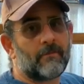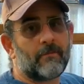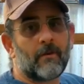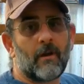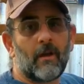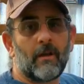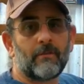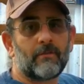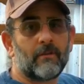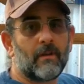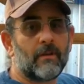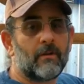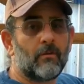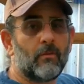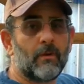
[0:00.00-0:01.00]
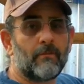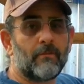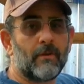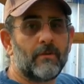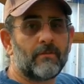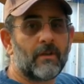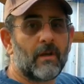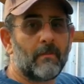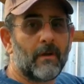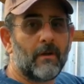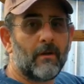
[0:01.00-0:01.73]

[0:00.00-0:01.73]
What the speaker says: frosts and I don't want to freeze out my